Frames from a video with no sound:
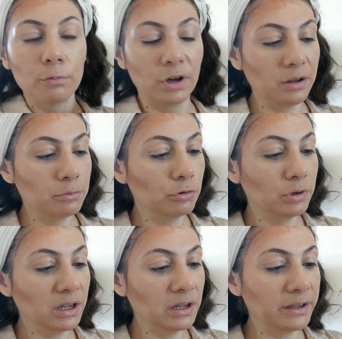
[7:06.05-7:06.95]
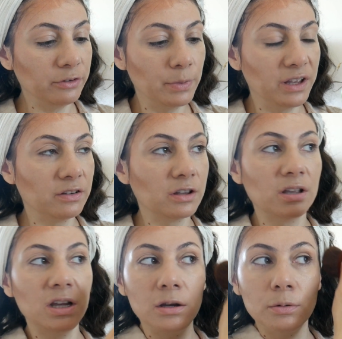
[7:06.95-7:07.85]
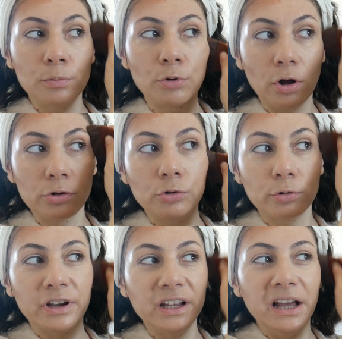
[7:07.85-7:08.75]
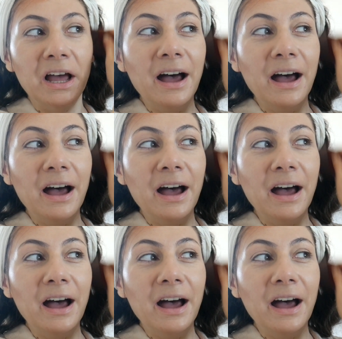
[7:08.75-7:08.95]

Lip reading: What I'm doing is basically bronzing.